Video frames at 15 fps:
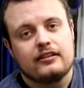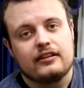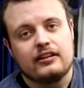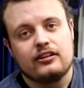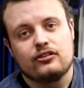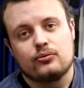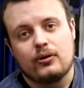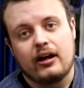
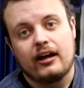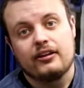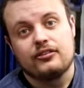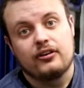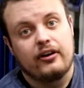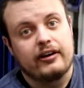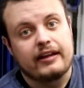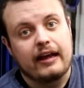these
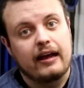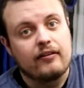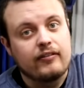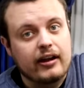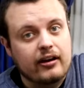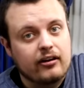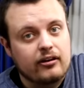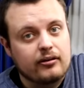rods already have
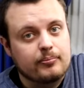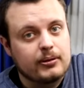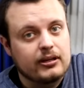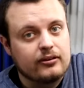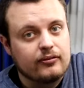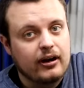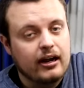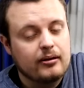ARP
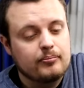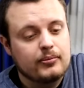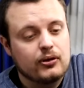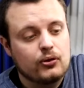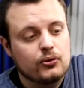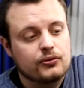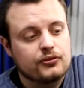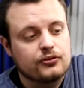rod
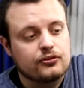bolts,